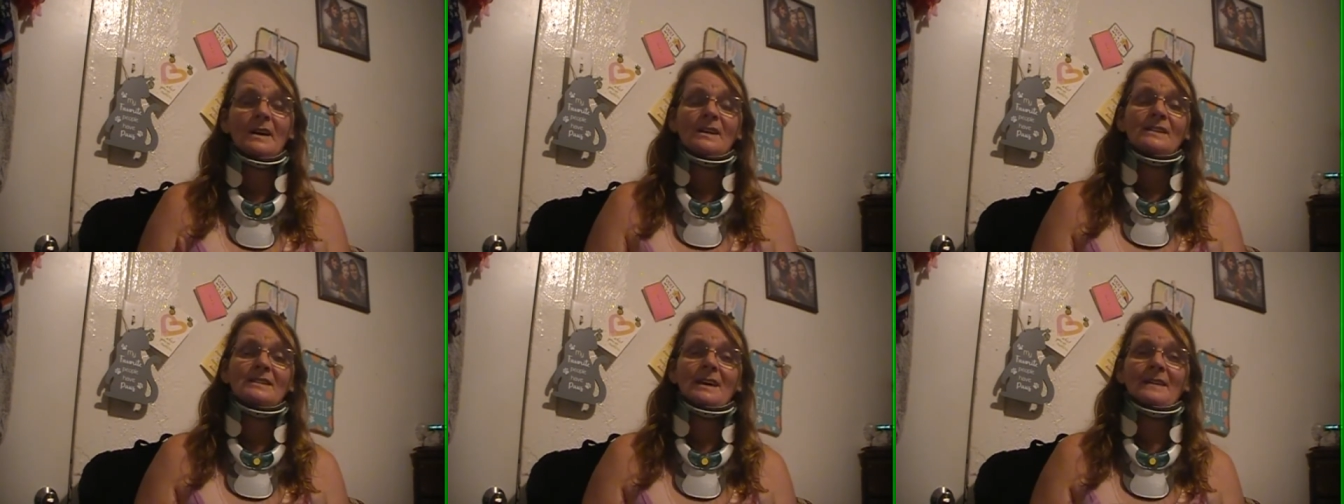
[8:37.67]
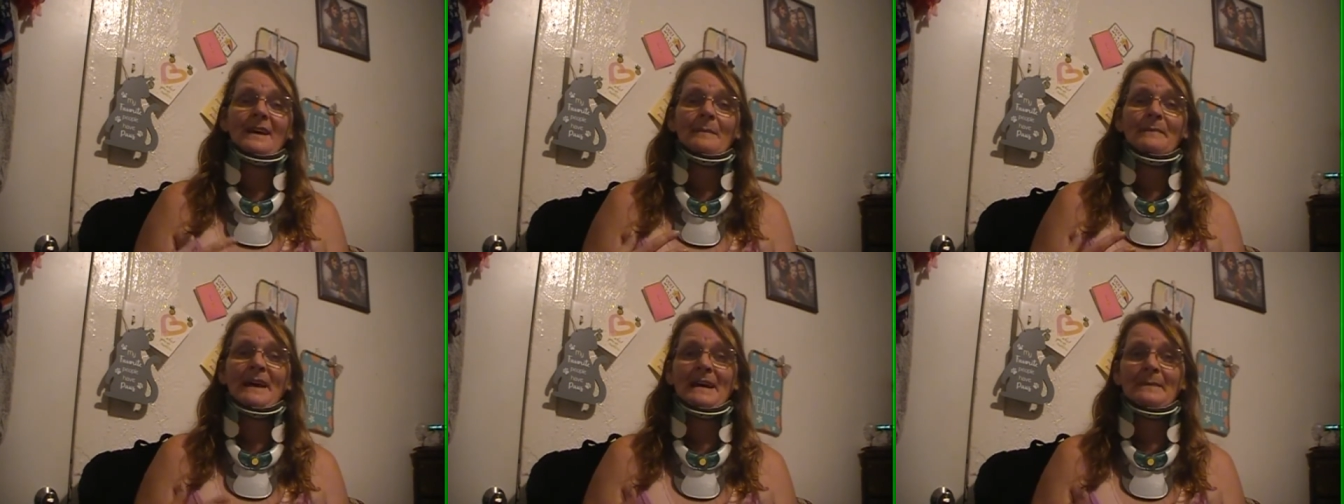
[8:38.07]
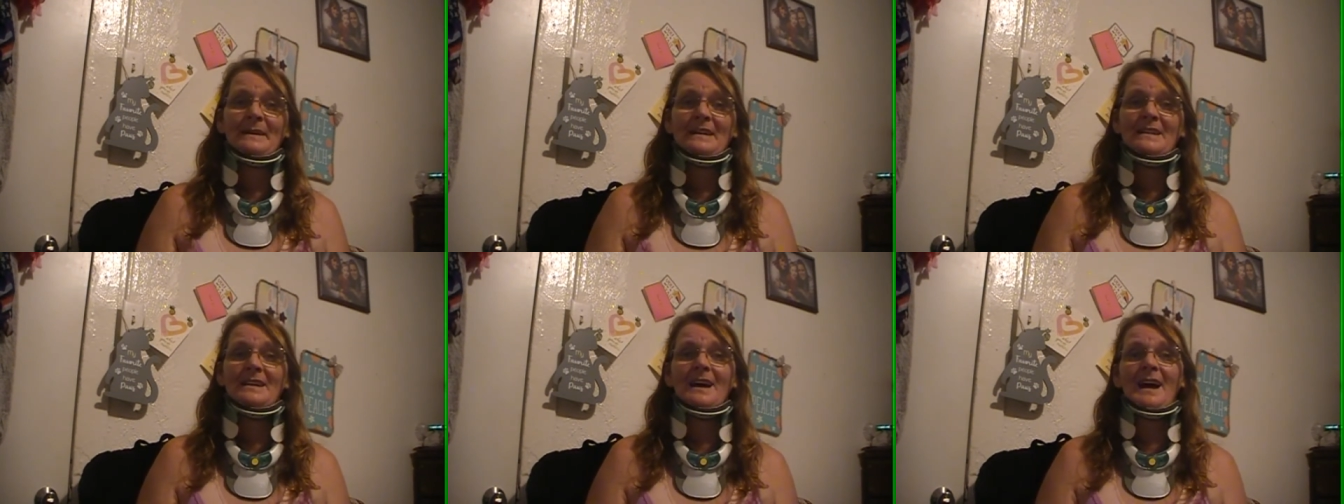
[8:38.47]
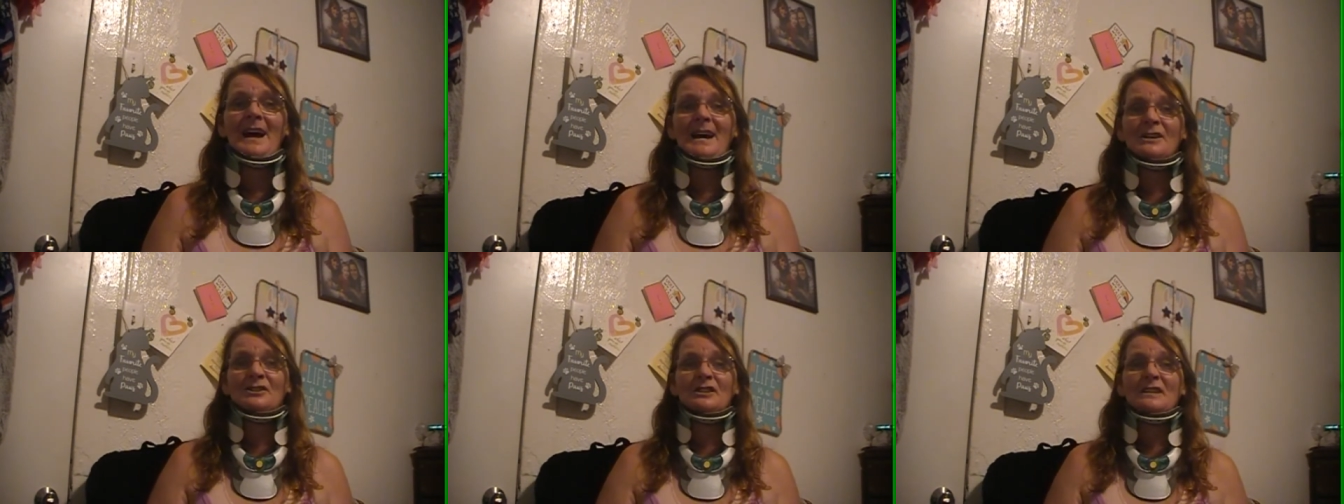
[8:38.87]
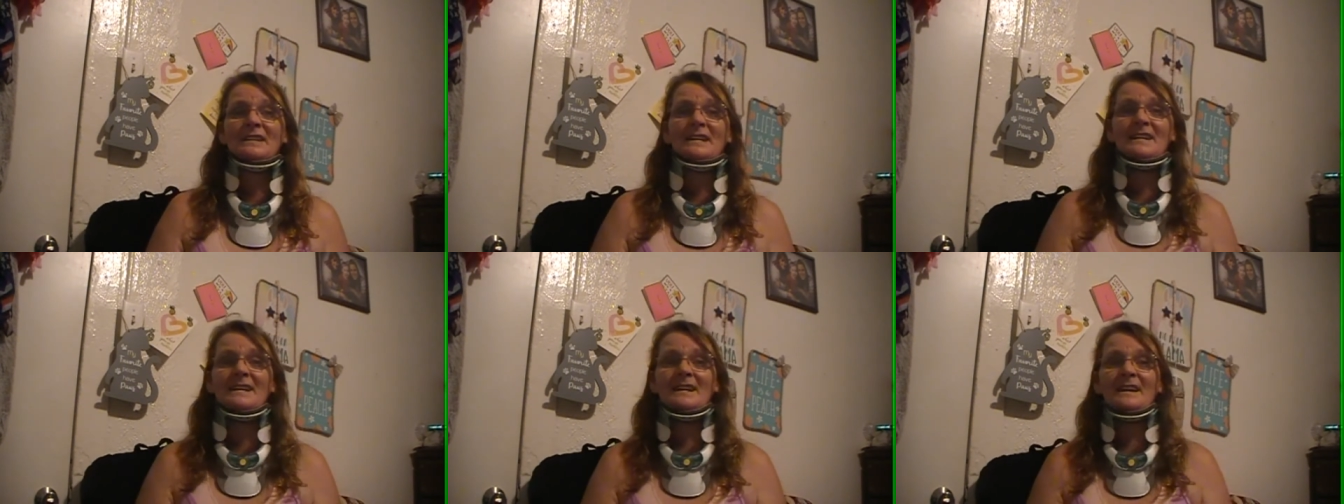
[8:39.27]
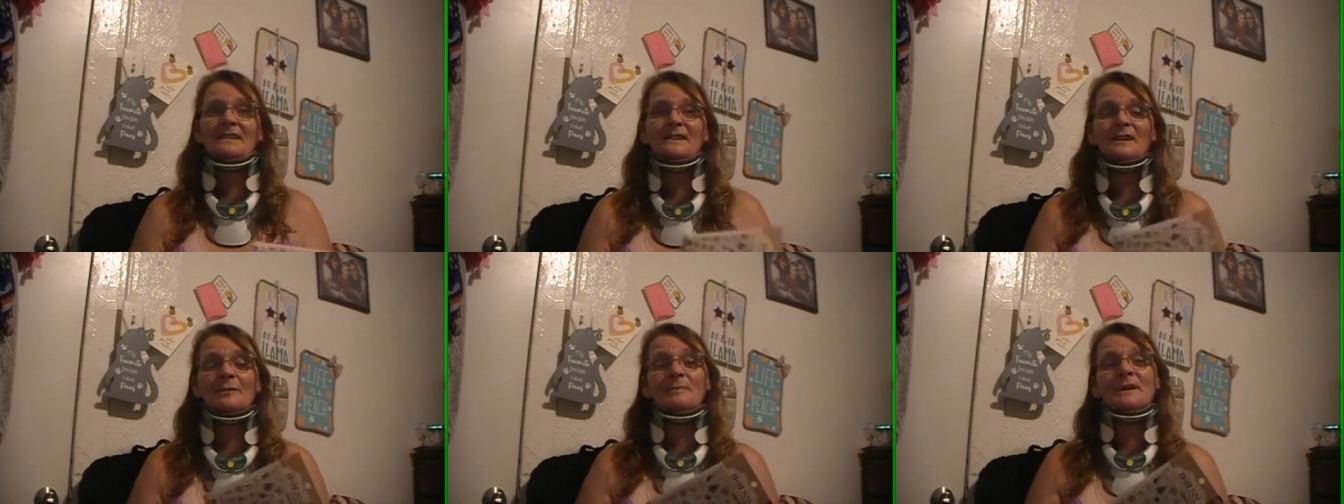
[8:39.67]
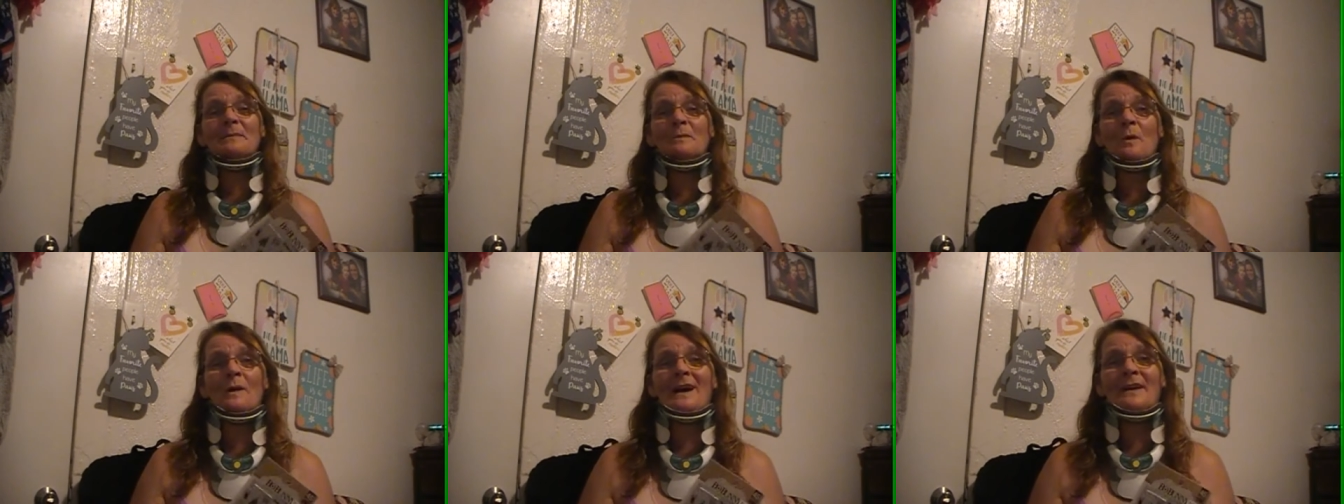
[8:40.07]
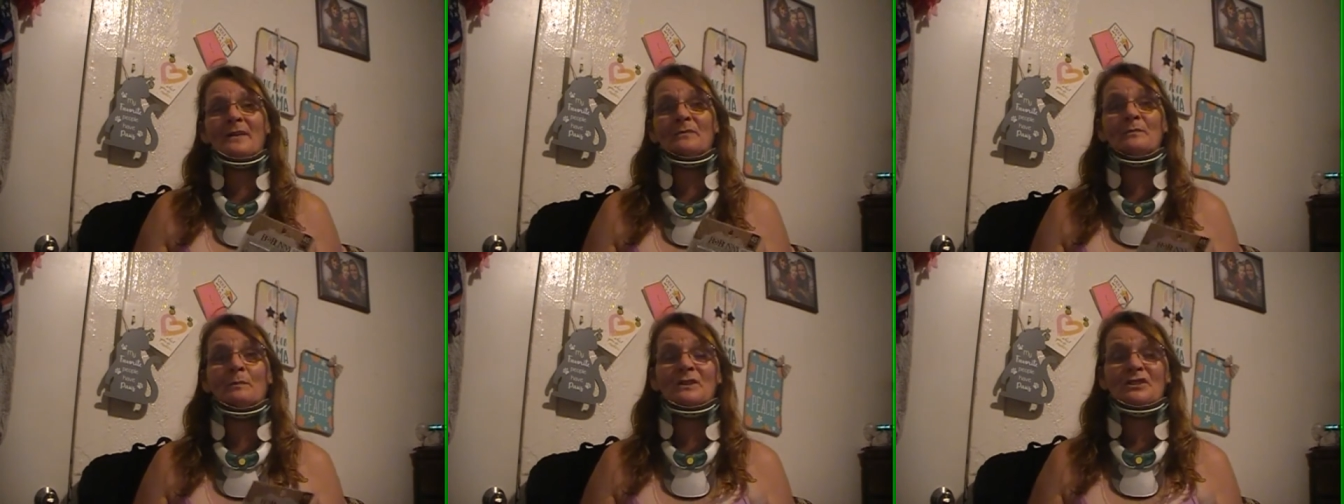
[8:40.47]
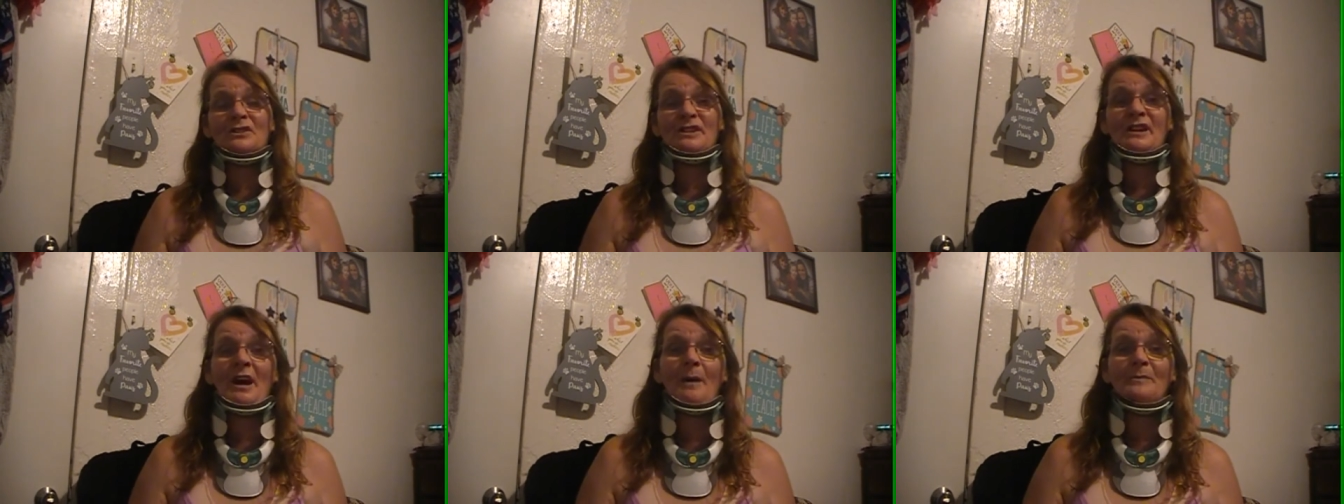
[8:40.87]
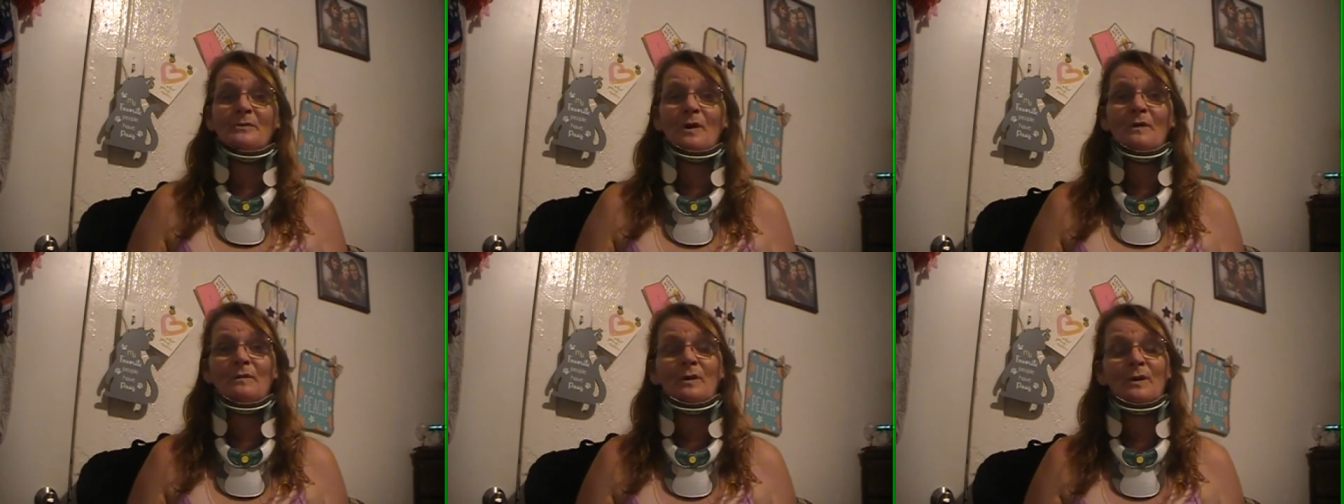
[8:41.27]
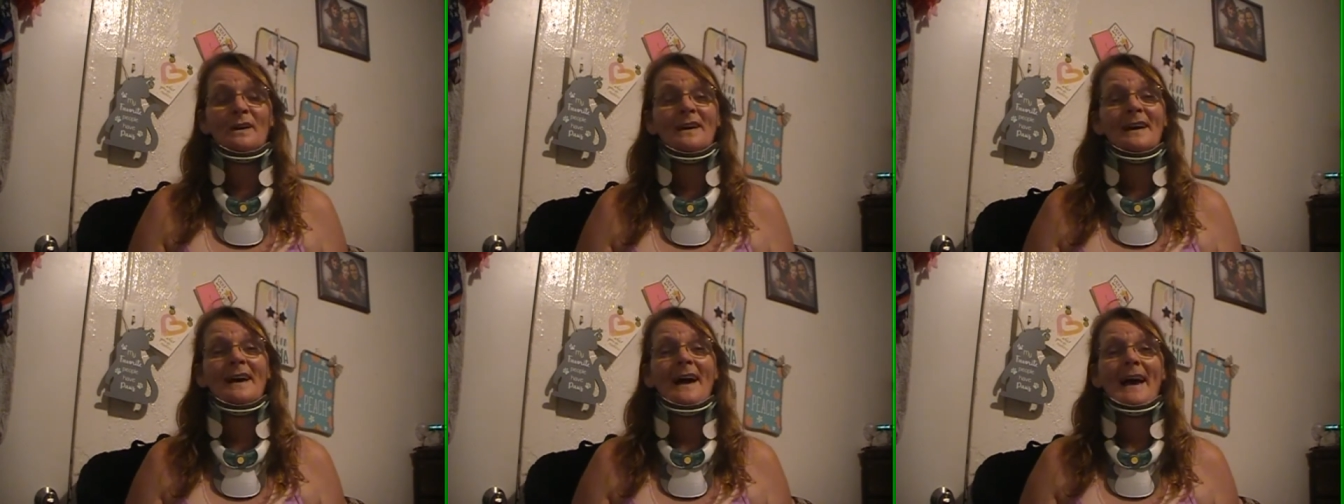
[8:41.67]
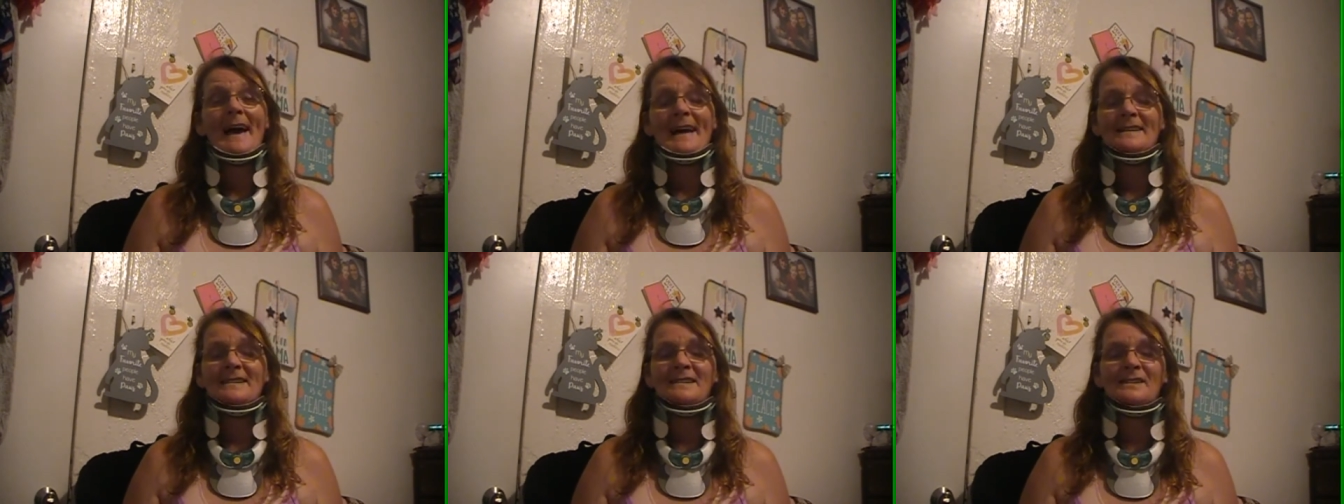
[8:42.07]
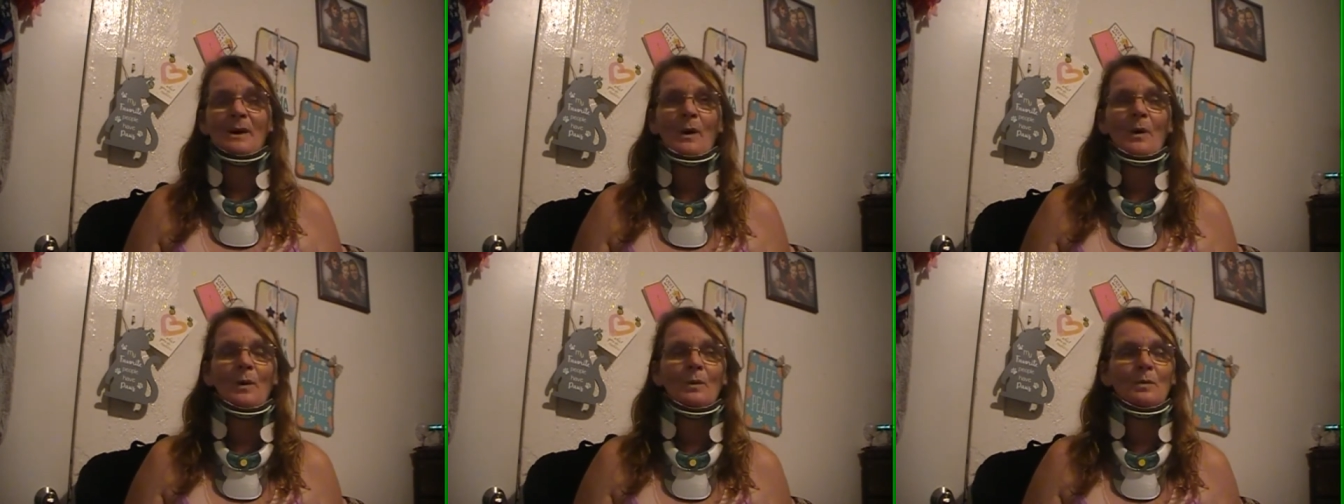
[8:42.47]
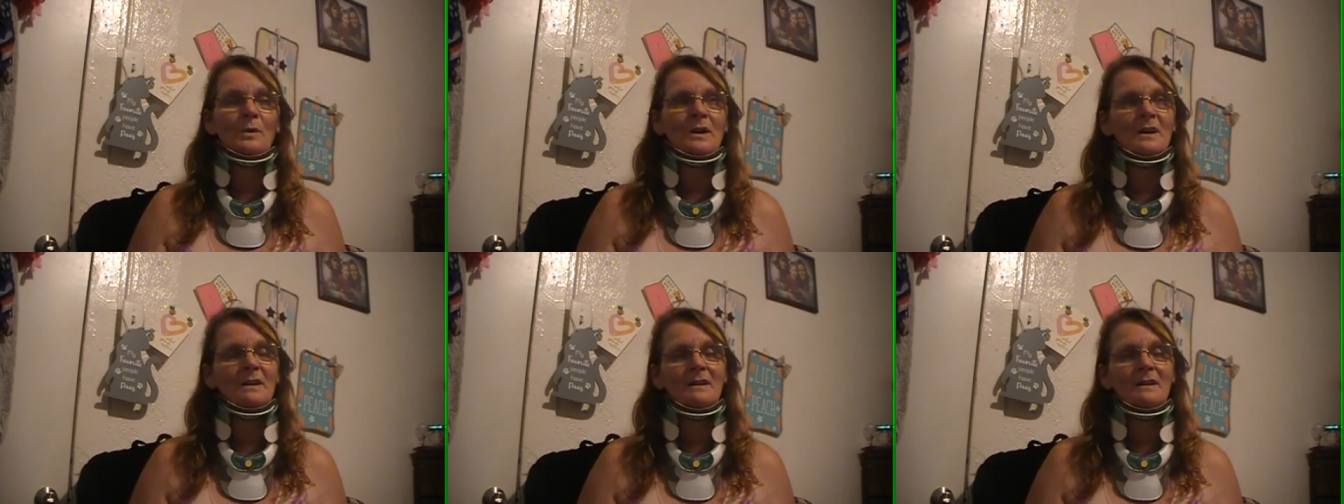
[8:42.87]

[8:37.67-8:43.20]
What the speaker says: so that maybe she can get a little bit more out of when she comes over and so